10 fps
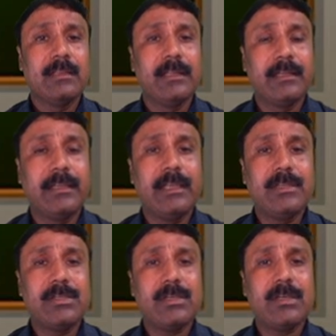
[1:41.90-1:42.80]
The
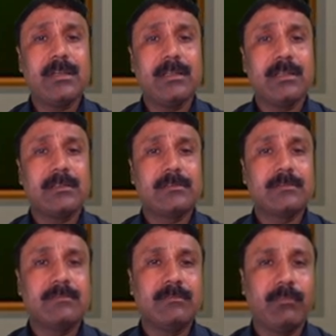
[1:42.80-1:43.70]
teacher
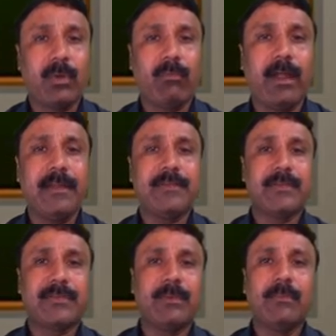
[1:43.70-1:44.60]

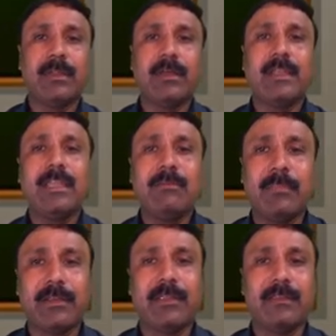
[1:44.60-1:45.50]
provides some learning
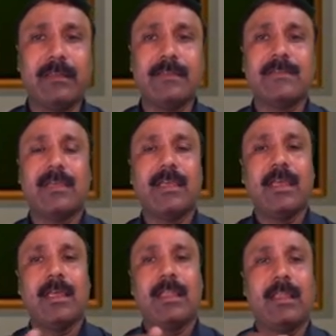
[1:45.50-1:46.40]
materials
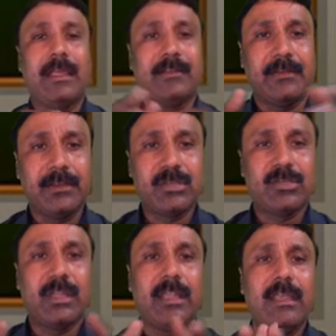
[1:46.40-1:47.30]
like
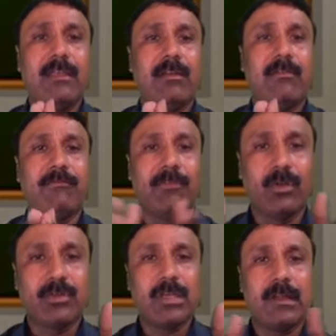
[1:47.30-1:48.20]
dictionary,
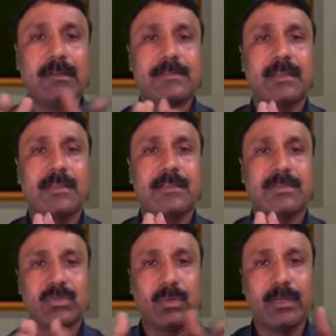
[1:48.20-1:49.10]
flowcharts,
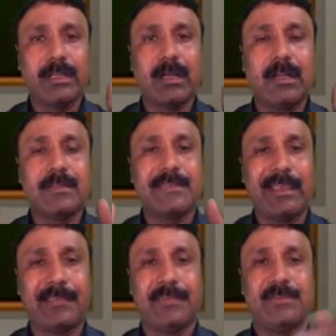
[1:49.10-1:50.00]
story cards,
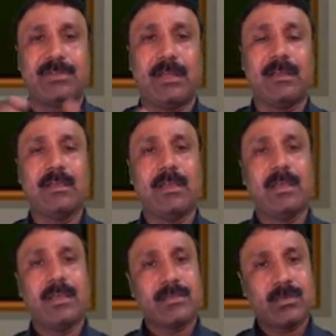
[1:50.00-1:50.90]
etc.
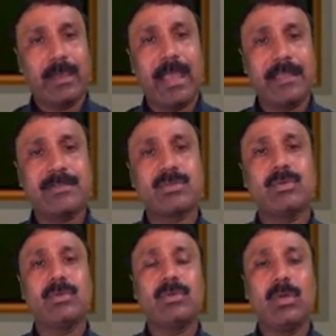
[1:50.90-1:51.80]
so as
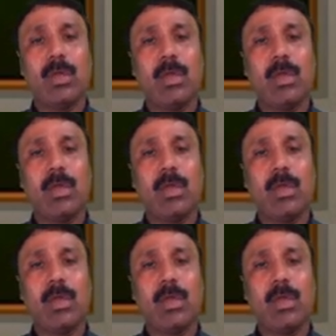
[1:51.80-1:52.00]
to